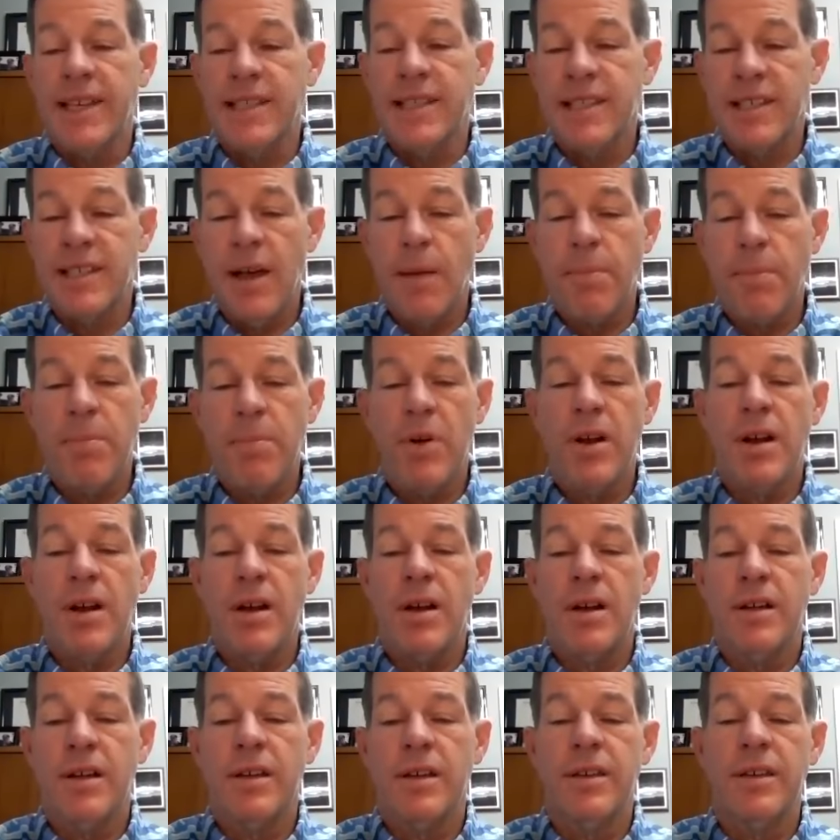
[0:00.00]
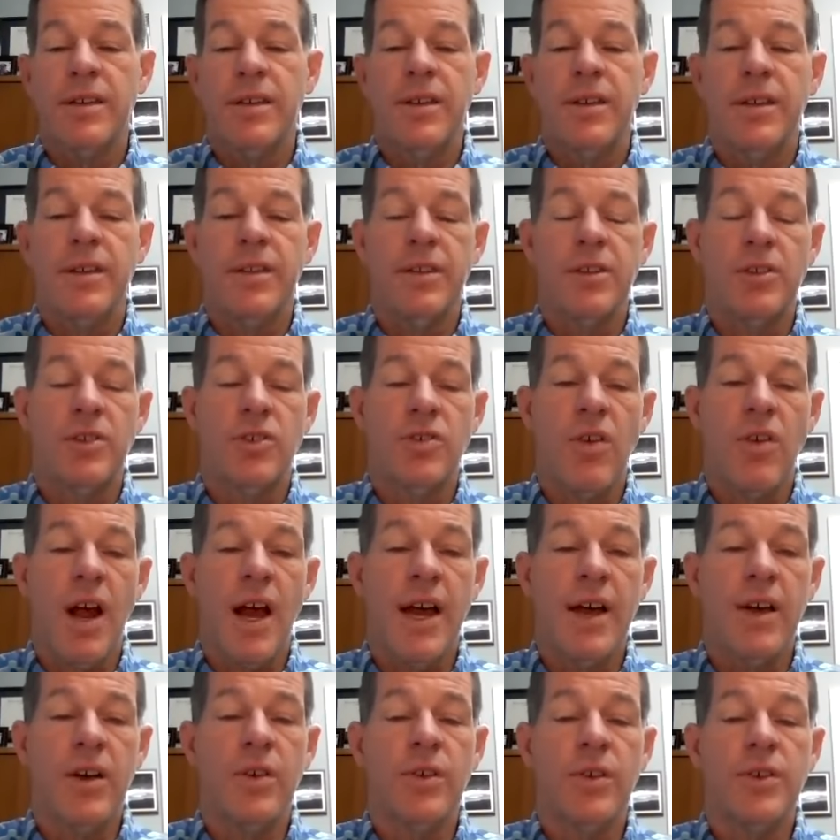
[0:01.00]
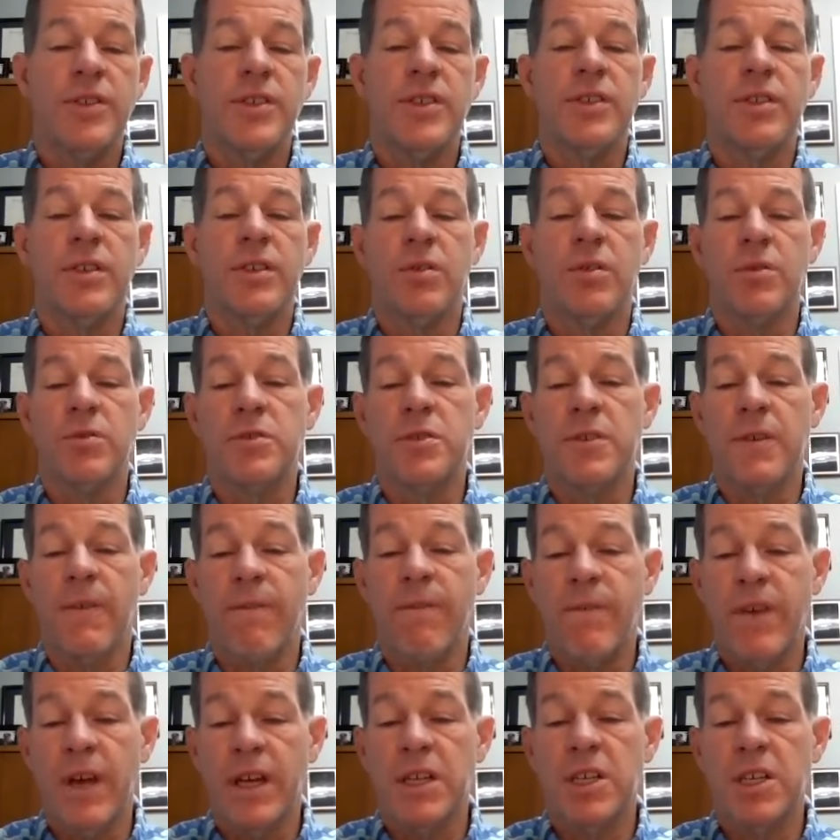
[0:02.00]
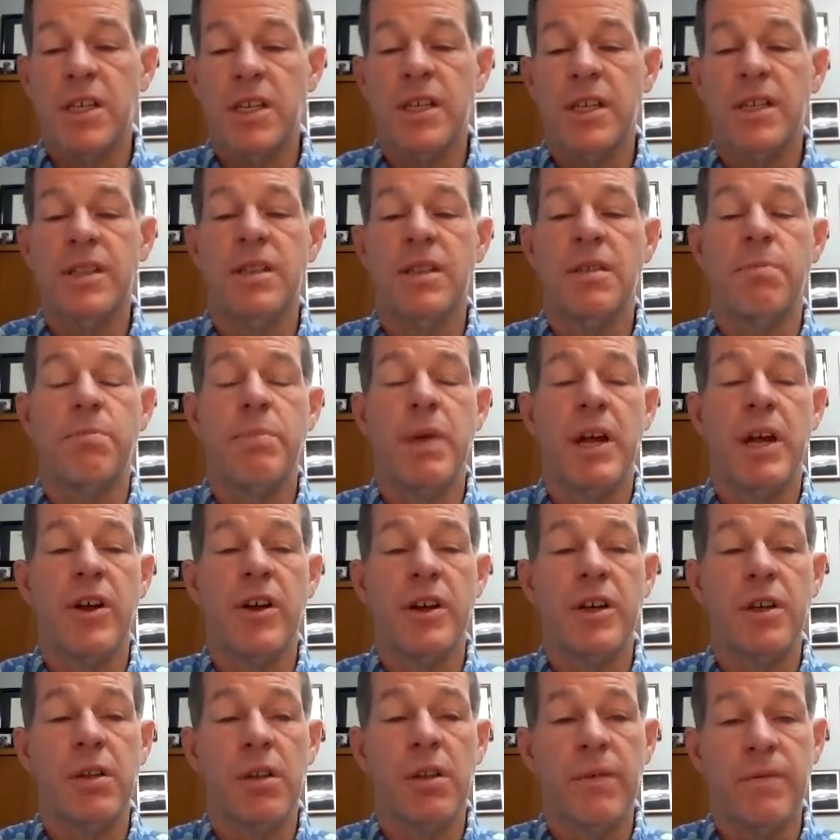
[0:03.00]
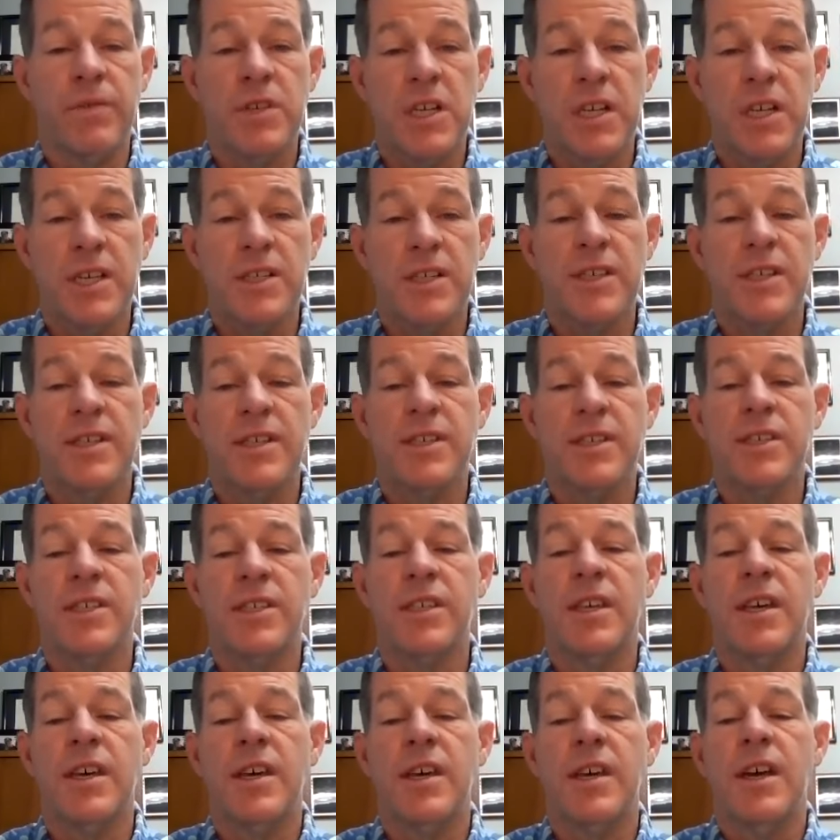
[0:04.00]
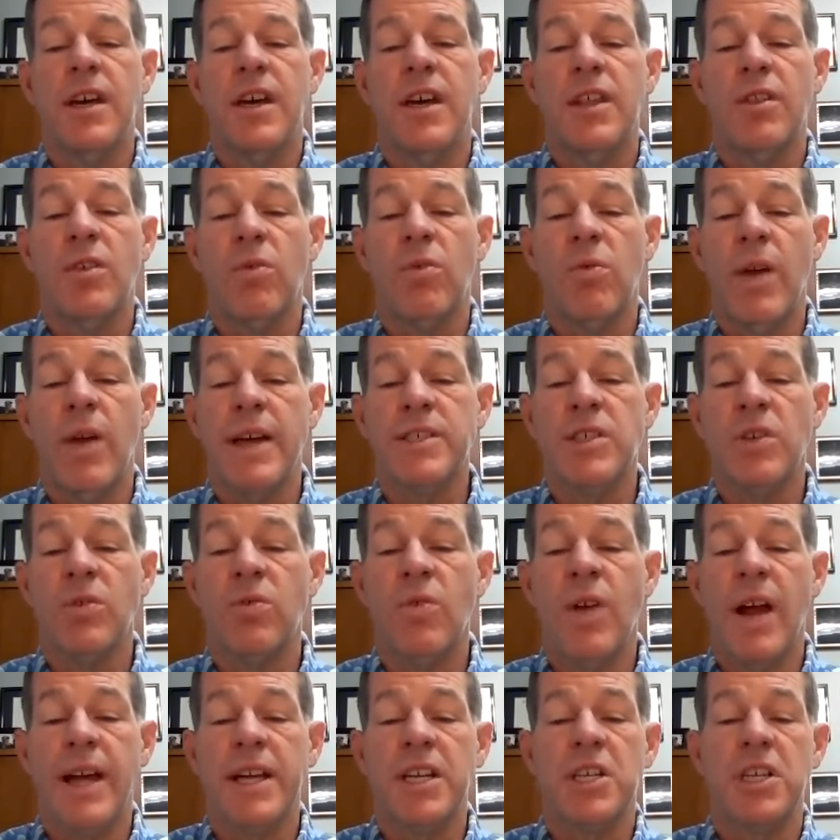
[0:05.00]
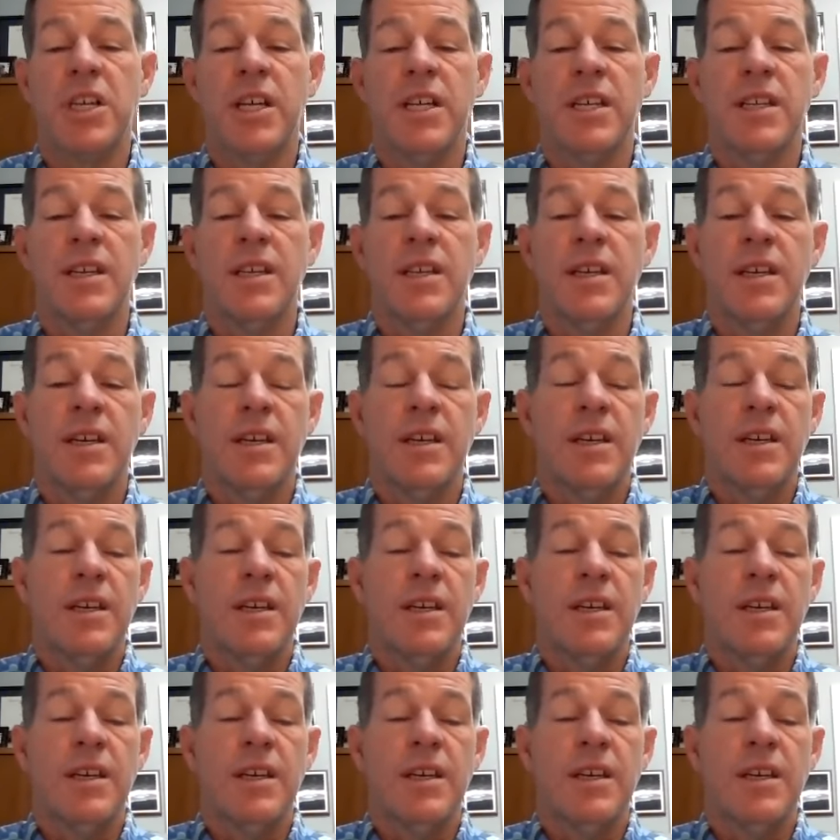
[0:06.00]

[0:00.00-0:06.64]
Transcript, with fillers: Last Supper, the trials, the crucifixion, the burial of Jesus, the resurrection,